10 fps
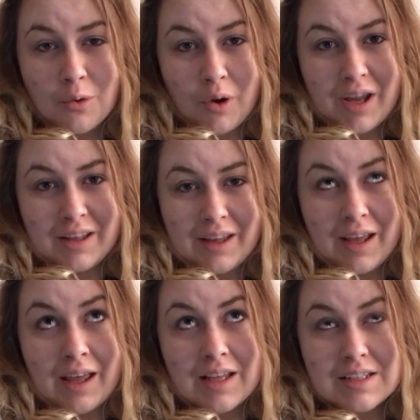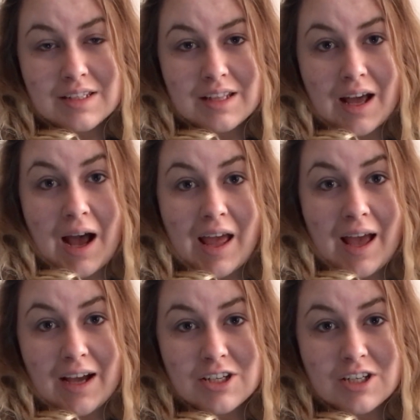annoying thing is is that I
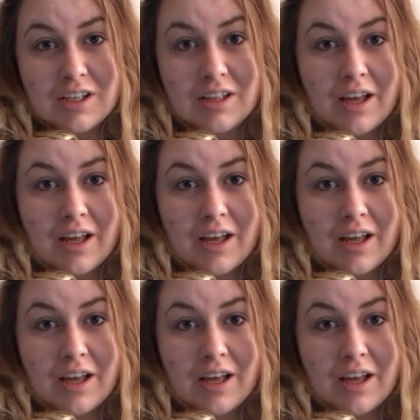actually